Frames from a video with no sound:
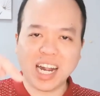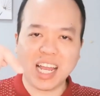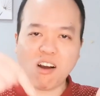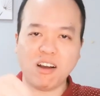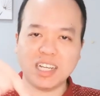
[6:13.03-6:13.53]

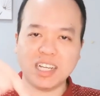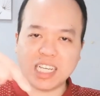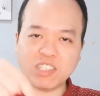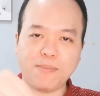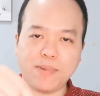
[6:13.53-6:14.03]
click on the
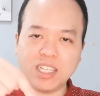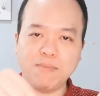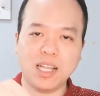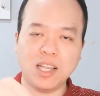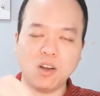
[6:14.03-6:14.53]
subscribe
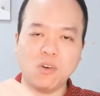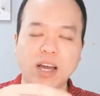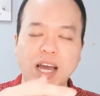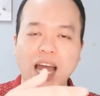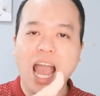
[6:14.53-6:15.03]
button below